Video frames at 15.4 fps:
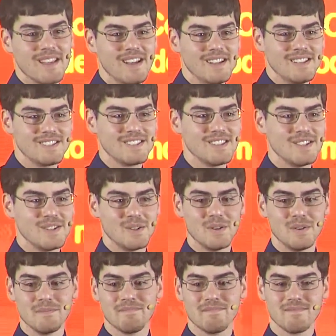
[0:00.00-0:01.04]

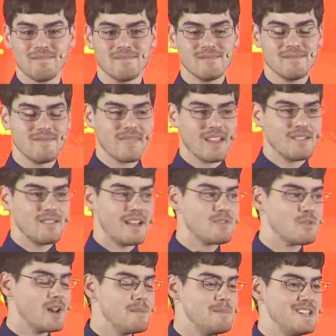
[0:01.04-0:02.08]
So that's
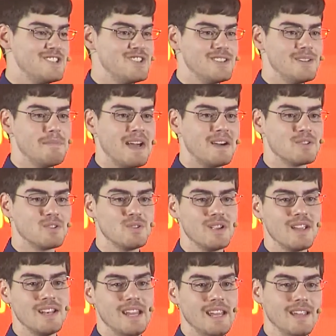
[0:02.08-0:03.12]
what I mentioned about
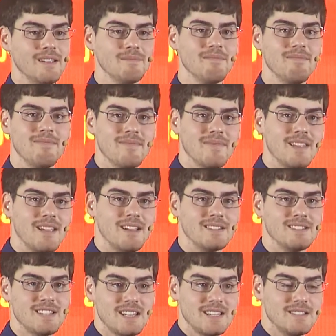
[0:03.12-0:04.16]
creating a
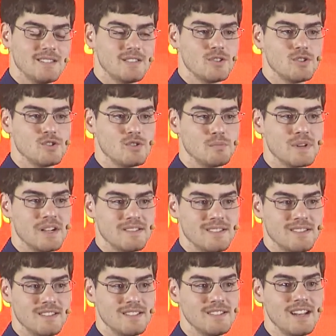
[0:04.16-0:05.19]
second social
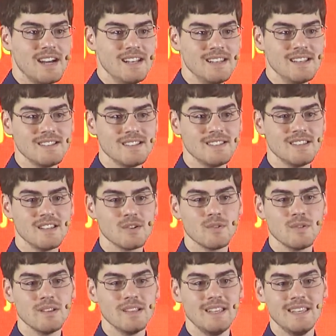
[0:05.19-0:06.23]
presence. It's not
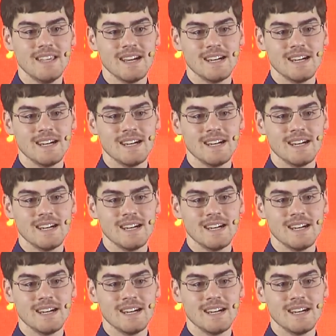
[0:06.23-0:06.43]
necessarily